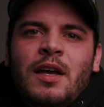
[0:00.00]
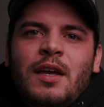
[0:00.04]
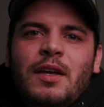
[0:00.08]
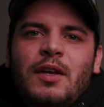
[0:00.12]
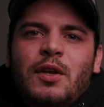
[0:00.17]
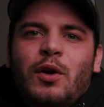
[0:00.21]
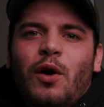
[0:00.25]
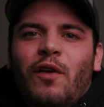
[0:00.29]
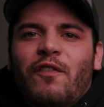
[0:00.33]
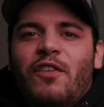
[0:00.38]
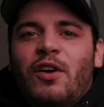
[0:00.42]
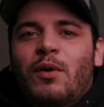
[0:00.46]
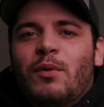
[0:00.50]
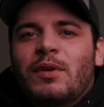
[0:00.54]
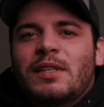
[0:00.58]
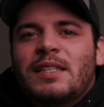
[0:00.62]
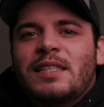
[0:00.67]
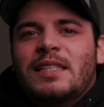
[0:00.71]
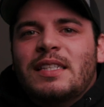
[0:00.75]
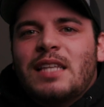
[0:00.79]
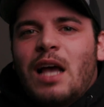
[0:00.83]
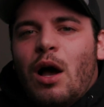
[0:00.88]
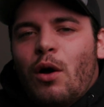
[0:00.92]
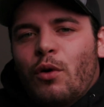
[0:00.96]
if it was
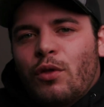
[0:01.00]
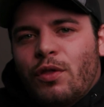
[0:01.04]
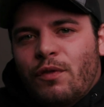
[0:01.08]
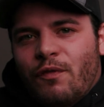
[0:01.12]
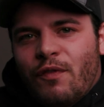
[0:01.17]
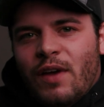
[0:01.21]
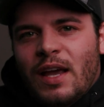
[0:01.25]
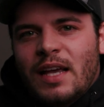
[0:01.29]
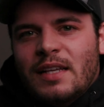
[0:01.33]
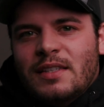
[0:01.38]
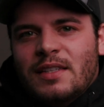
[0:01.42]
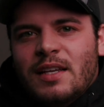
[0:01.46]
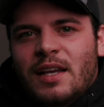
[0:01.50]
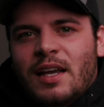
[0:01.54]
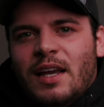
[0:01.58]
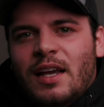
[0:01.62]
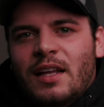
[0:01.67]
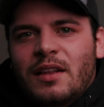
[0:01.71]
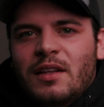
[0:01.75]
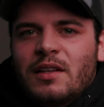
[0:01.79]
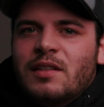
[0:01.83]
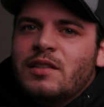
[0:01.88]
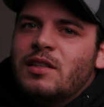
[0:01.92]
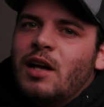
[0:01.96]
south facing
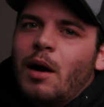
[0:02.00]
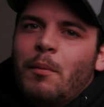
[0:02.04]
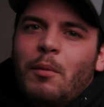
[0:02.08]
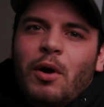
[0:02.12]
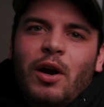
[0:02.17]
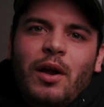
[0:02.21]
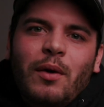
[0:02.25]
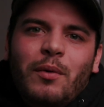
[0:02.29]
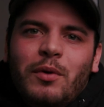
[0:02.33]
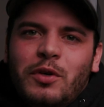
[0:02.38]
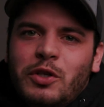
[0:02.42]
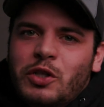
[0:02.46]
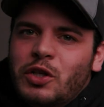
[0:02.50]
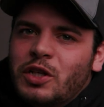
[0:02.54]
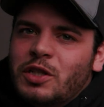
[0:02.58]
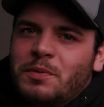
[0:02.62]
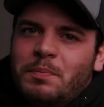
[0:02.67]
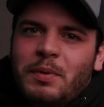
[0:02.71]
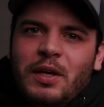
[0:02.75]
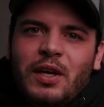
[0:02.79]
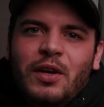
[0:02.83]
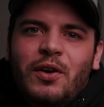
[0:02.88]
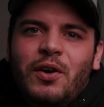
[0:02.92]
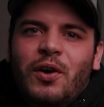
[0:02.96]
in the summer, it would
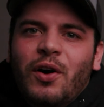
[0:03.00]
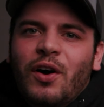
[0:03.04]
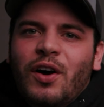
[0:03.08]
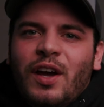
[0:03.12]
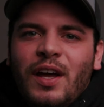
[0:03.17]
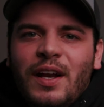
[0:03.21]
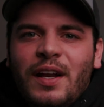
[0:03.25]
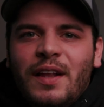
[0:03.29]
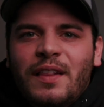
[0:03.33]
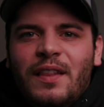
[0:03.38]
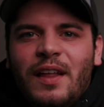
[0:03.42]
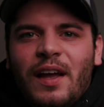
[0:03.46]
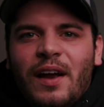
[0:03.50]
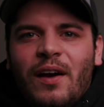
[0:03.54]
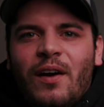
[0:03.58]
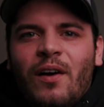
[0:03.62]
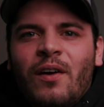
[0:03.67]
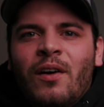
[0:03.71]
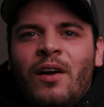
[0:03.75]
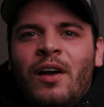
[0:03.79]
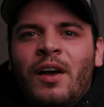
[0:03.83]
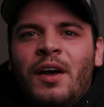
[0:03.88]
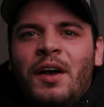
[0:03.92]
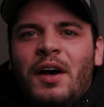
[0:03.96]
just be cooking in
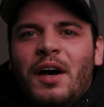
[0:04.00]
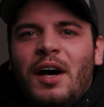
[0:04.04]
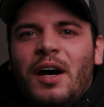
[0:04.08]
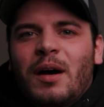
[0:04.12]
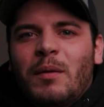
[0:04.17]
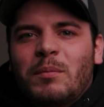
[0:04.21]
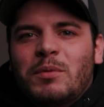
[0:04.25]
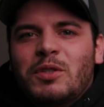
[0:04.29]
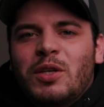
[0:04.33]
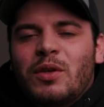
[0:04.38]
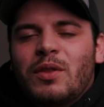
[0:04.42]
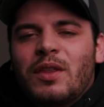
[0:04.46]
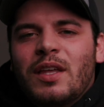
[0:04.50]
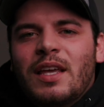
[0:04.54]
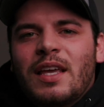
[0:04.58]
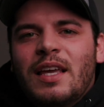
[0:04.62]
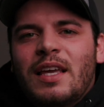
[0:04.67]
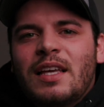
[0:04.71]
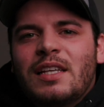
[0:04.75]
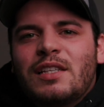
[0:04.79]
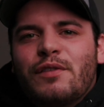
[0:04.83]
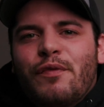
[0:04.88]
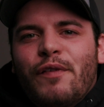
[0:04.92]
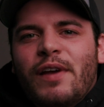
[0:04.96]
there. So the
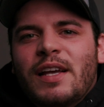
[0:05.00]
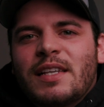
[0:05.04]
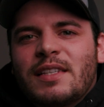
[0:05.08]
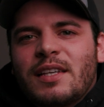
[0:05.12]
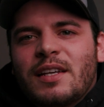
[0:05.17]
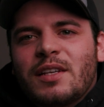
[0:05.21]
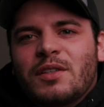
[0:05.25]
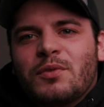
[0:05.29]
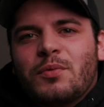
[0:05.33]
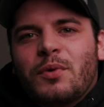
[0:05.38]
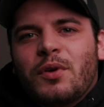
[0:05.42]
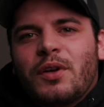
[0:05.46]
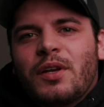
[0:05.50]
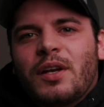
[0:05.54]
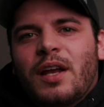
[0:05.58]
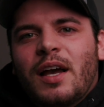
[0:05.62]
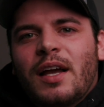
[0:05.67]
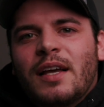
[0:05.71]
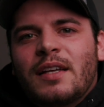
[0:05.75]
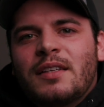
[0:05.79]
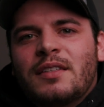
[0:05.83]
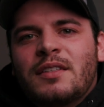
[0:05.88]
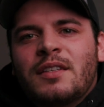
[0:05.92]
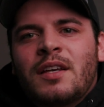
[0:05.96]
east facing is really
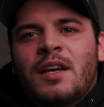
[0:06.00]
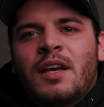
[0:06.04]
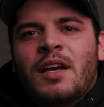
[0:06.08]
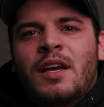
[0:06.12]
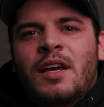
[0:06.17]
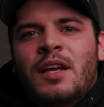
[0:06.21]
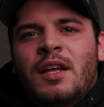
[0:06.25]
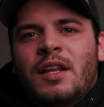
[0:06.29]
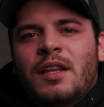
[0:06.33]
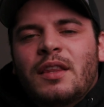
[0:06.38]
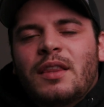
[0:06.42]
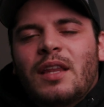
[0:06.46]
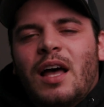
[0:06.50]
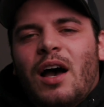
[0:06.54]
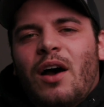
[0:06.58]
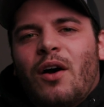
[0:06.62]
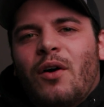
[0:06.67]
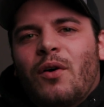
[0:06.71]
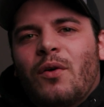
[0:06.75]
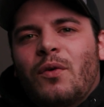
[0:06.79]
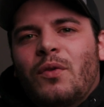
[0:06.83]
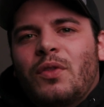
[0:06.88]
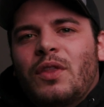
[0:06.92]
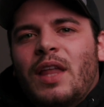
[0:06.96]
nice.
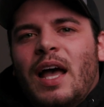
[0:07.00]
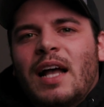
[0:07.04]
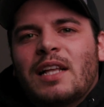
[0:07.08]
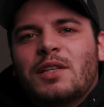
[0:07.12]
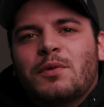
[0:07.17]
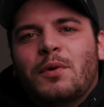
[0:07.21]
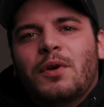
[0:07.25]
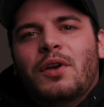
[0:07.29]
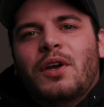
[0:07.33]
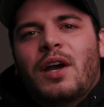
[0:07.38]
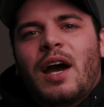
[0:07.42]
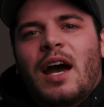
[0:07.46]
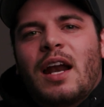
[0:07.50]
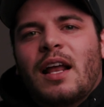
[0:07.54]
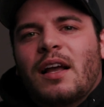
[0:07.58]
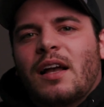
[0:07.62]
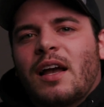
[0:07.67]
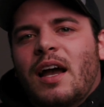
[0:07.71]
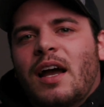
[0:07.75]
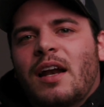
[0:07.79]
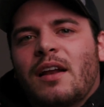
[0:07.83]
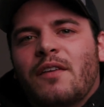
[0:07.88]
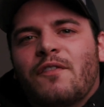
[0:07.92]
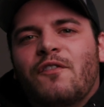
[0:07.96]
Now that's where you gotta
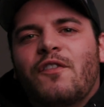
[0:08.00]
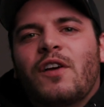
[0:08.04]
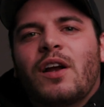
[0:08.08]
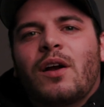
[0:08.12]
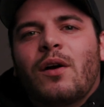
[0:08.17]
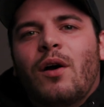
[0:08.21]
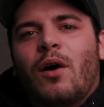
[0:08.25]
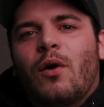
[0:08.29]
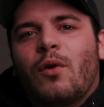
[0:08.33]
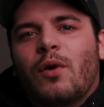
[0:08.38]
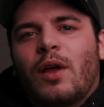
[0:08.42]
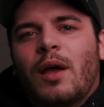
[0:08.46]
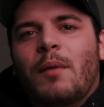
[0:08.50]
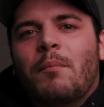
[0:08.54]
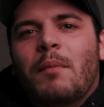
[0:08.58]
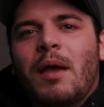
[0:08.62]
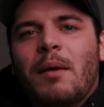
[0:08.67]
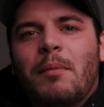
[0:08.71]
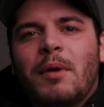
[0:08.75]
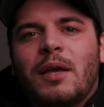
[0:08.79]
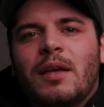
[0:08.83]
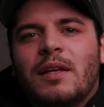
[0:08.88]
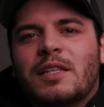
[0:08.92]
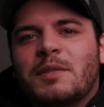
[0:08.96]
kind of figure out and
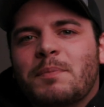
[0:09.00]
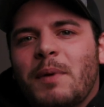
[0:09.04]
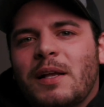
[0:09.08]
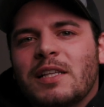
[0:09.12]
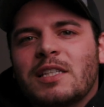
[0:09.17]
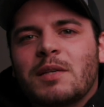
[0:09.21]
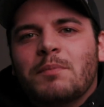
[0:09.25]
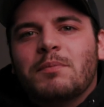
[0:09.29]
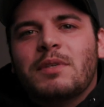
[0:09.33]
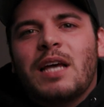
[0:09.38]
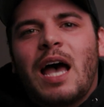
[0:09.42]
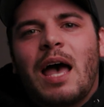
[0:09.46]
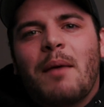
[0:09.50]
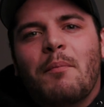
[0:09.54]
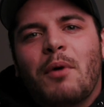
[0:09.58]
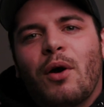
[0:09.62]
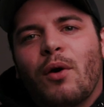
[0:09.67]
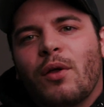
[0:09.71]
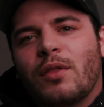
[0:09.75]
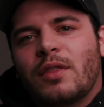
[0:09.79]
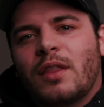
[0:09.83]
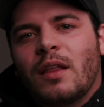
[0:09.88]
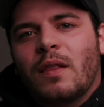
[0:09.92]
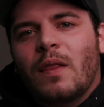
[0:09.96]
maybe spend some time
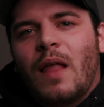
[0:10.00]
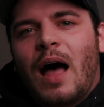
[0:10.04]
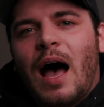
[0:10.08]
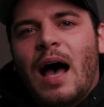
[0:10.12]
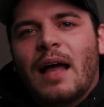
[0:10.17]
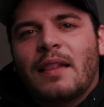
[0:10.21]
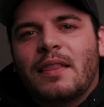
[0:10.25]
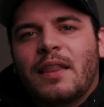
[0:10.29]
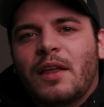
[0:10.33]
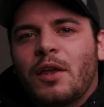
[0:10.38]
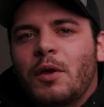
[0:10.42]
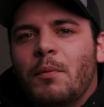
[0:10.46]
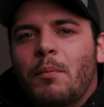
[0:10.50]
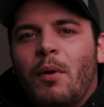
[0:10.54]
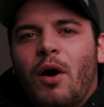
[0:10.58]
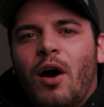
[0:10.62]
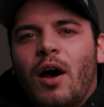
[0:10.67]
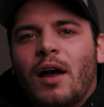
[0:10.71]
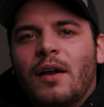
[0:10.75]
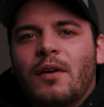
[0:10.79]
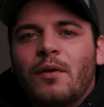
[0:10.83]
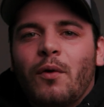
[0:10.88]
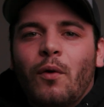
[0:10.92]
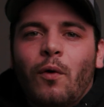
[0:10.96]
out at the lot that you
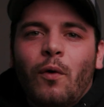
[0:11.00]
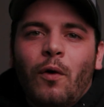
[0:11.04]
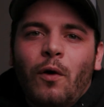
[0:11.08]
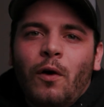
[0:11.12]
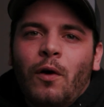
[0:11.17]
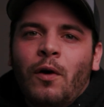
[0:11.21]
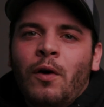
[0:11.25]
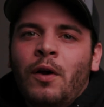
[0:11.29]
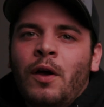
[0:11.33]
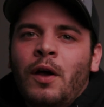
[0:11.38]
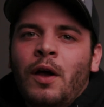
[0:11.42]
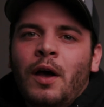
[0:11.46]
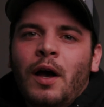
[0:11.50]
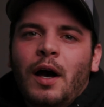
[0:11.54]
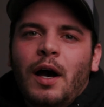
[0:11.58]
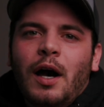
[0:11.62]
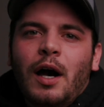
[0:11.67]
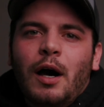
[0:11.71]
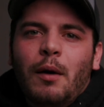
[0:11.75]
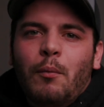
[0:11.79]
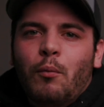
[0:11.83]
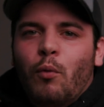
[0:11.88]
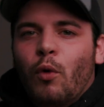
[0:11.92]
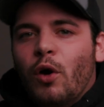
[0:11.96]
bought or
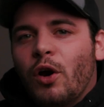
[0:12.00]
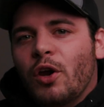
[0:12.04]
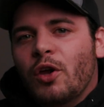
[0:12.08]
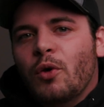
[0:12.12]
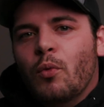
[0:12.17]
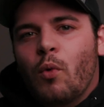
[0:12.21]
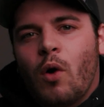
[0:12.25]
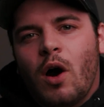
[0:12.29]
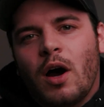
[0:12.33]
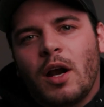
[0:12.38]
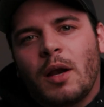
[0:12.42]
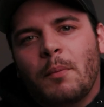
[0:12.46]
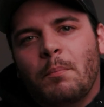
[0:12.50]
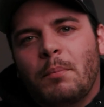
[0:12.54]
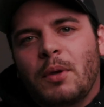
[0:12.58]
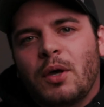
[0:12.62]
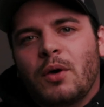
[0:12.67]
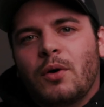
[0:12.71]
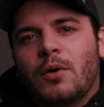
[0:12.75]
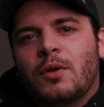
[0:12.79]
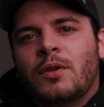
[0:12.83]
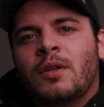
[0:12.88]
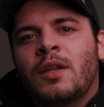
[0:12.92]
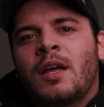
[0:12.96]
where you wanna
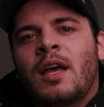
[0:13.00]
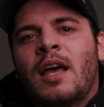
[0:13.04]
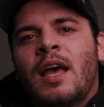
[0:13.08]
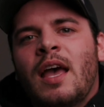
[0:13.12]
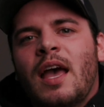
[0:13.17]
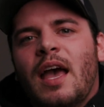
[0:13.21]
build